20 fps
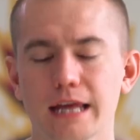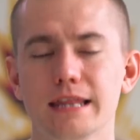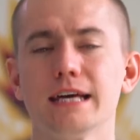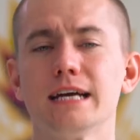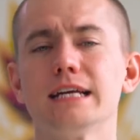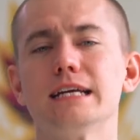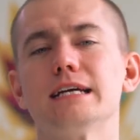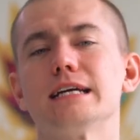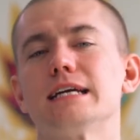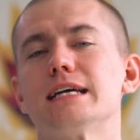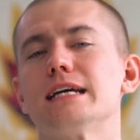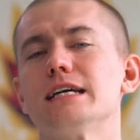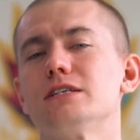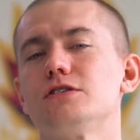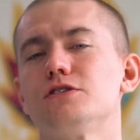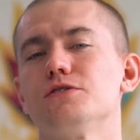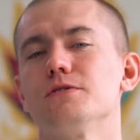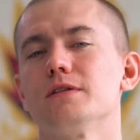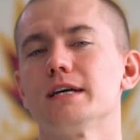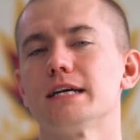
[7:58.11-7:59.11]
And then, in
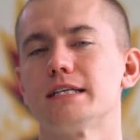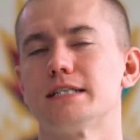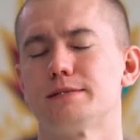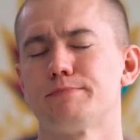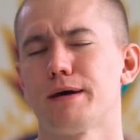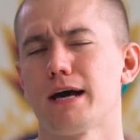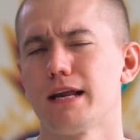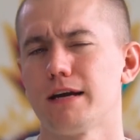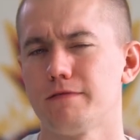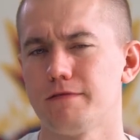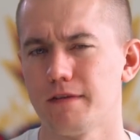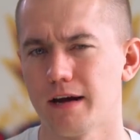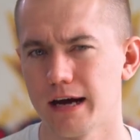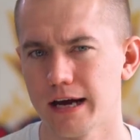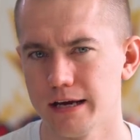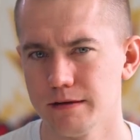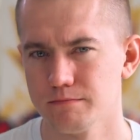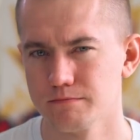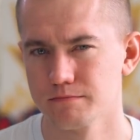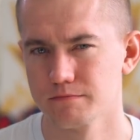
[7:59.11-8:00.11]
case you like
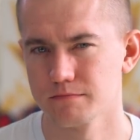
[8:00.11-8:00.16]
Spotify,